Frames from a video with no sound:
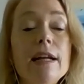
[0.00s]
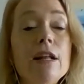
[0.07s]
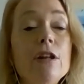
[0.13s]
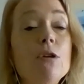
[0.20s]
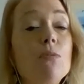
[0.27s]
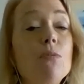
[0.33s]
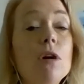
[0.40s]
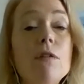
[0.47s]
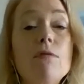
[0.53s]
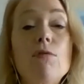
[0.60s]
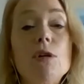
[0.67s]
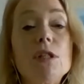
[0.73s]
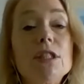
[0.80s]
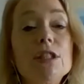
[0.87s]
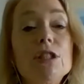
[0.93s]
in the
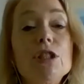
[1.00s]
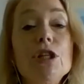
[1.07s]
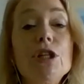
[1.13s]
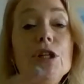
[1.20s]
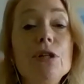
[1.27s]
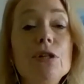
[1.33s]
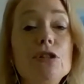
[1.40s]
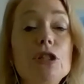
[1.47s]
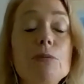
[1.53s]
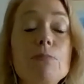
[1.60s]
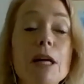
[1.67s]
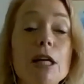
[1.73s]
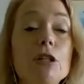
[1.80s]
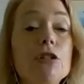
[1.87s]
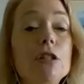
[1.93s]
workforce is a huge
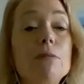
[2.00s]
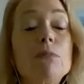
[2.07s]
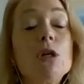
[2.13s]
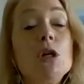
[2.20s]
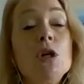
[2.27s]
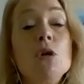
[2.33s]
spectrum